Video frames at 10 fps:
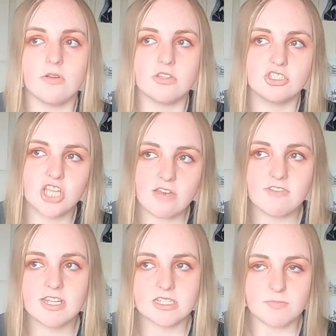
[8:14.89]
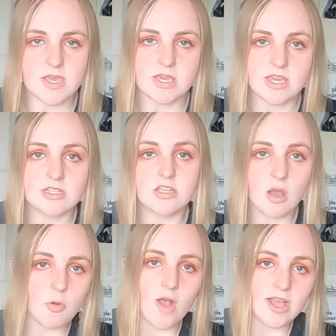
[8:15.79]
generally speaking,
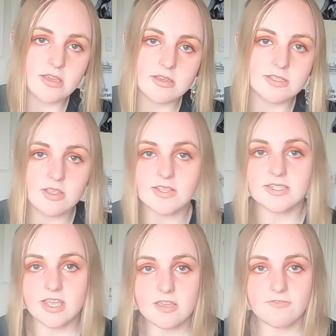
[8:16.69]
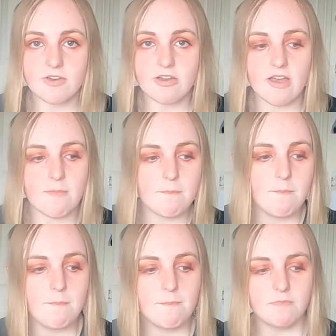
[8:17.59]
dermal anchors are safer
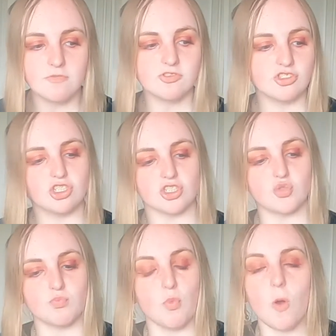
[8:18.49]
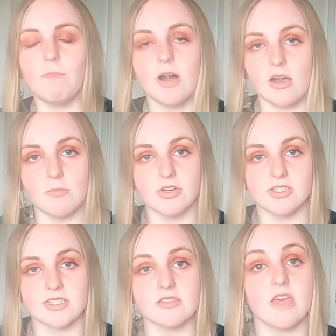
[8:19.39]
and just more
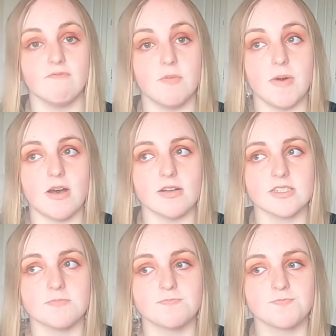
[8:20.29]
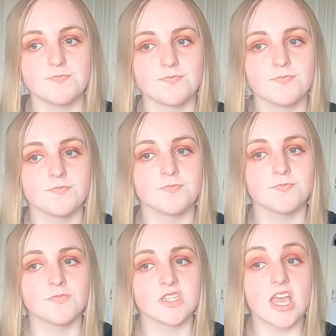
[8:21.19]
permanent than the bars.
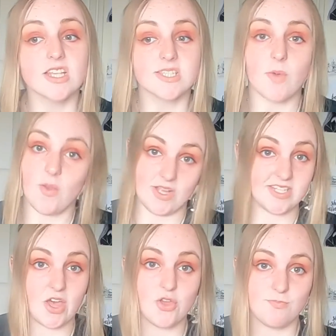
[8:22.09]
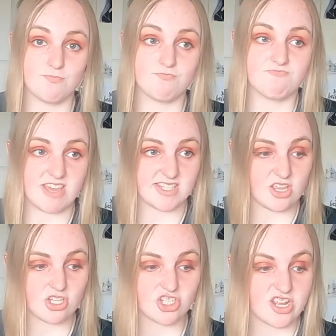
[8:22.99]
So I went home,
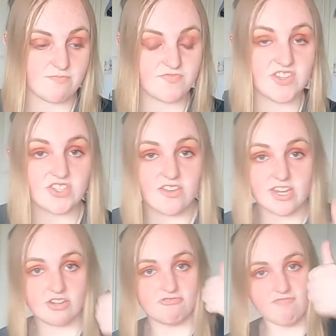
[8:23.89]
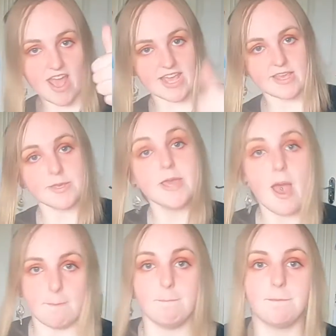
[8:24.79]
researched it, decided, great, yeah,
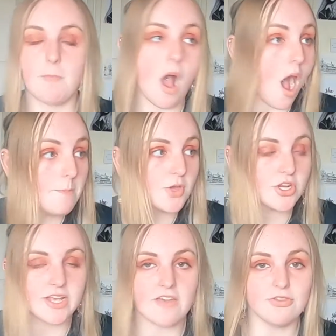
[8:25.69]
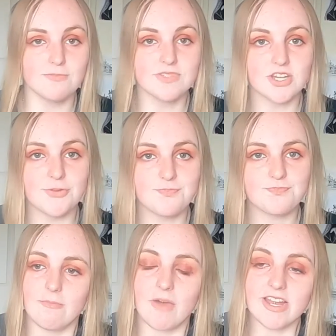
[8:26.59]
I'm gonna get them done.
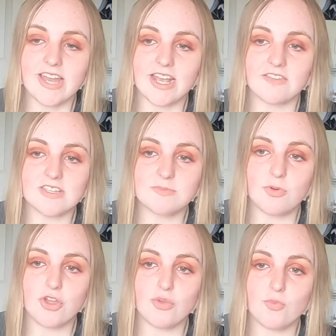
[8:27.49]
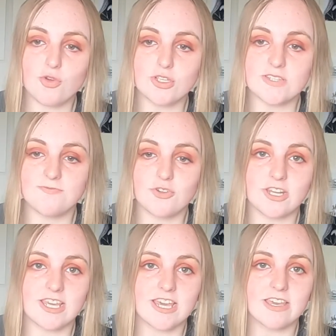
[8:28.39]
My neck at this point was
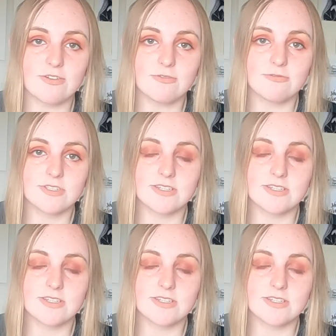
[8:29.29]
fully healed